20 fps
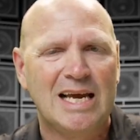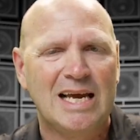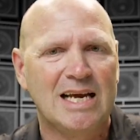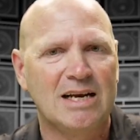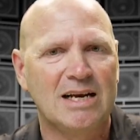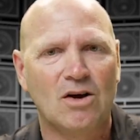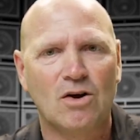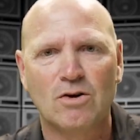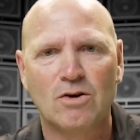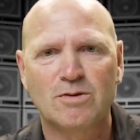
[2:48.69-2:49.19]

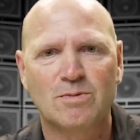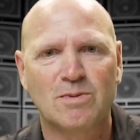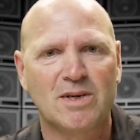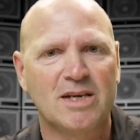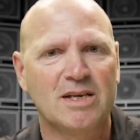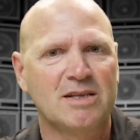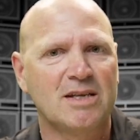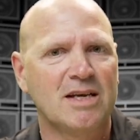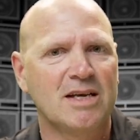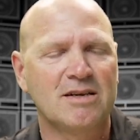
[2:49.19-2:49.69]
And
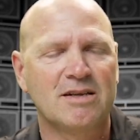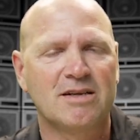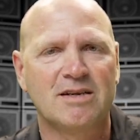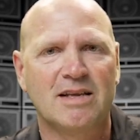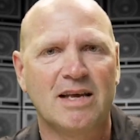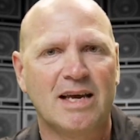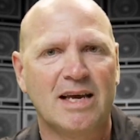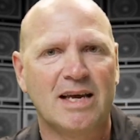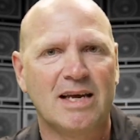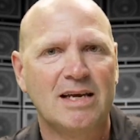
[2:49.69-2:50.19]
ultimately, at the end of the
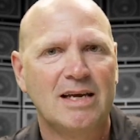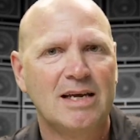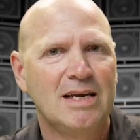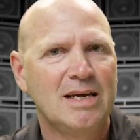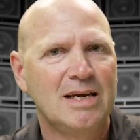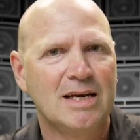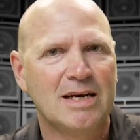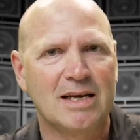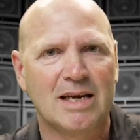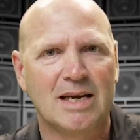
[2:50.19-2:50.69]
day,
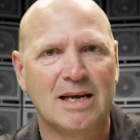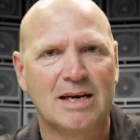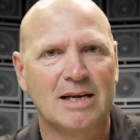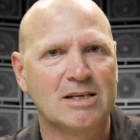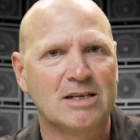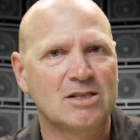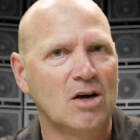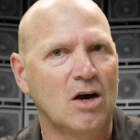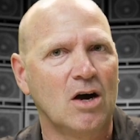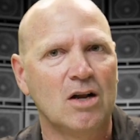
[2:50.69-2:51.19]
again,
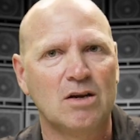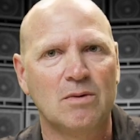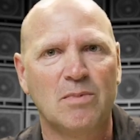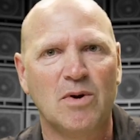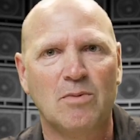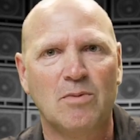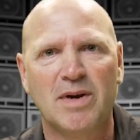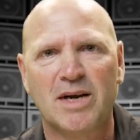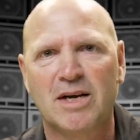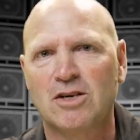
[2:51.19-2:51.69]
it's all
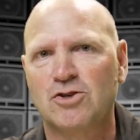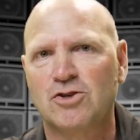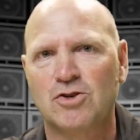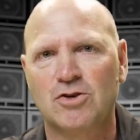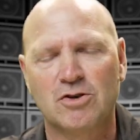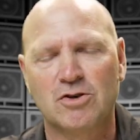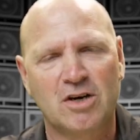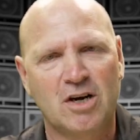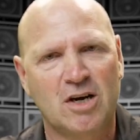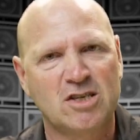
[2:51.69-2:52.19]
about making
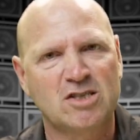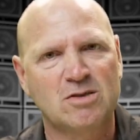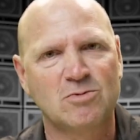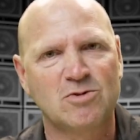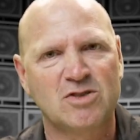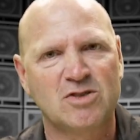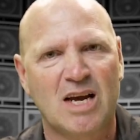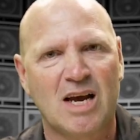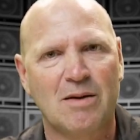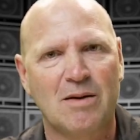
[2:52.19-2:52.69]
sure your
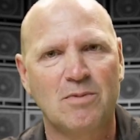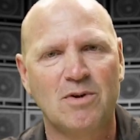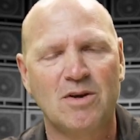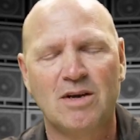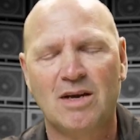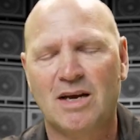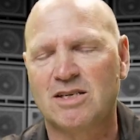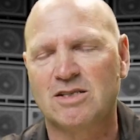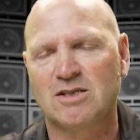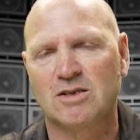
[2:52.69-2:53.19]
customer's
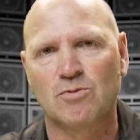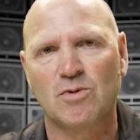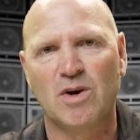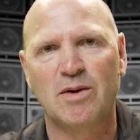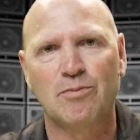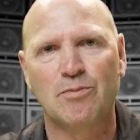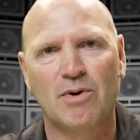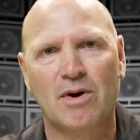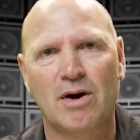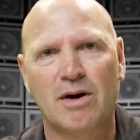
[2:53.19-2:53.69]
happy, has the
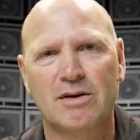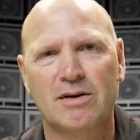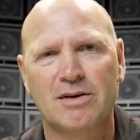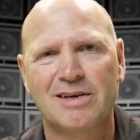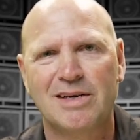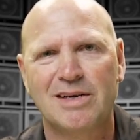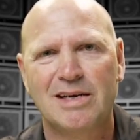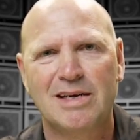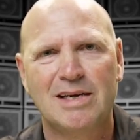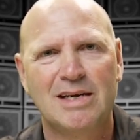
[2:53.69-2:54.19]
right
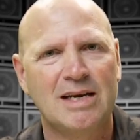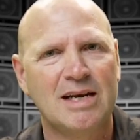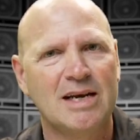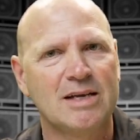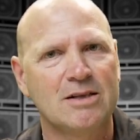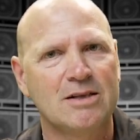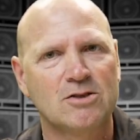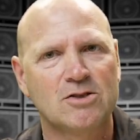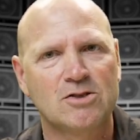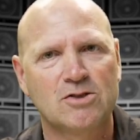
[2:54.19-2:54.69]
product,
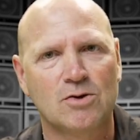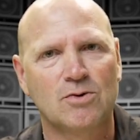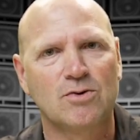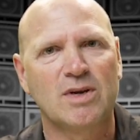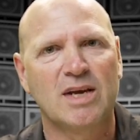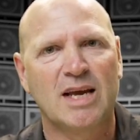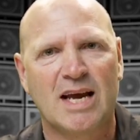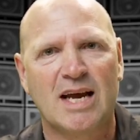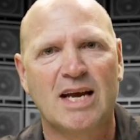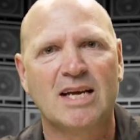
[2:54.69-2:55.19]
and
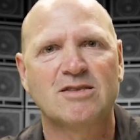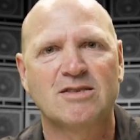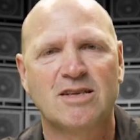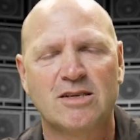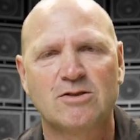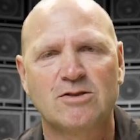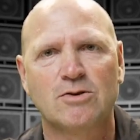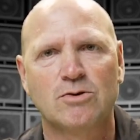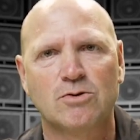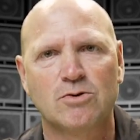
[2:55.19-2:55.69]
Sony has
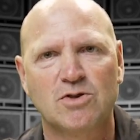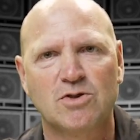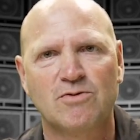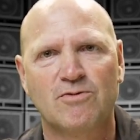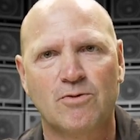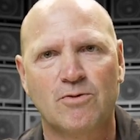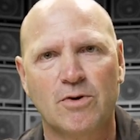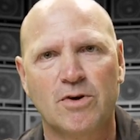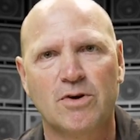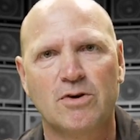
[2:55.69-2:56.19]
that solution
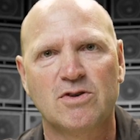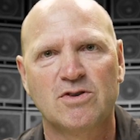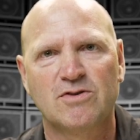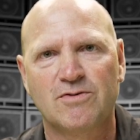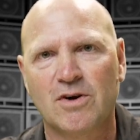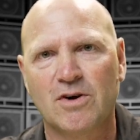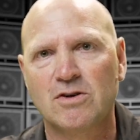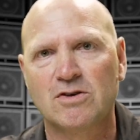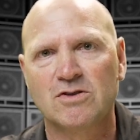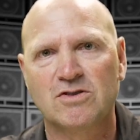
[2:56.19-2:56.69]
for you as
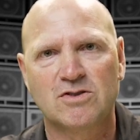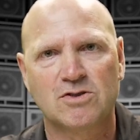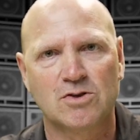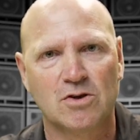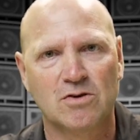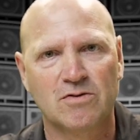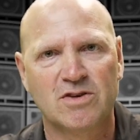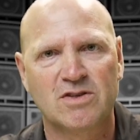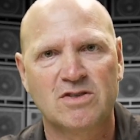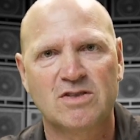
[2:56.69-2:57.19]
far as
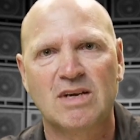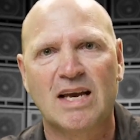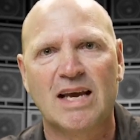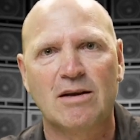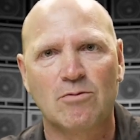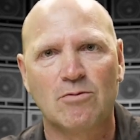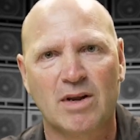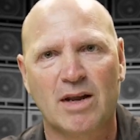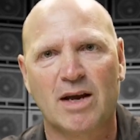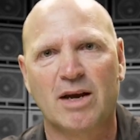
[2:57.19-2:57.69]
service
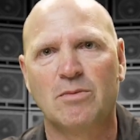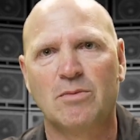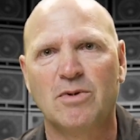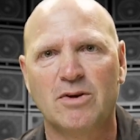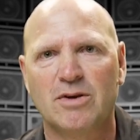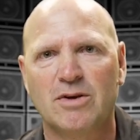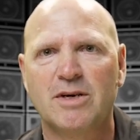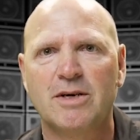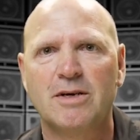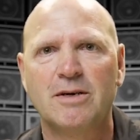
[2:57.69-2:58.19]
and
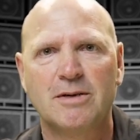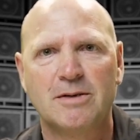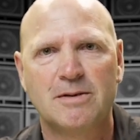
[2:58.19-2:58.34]
reliability.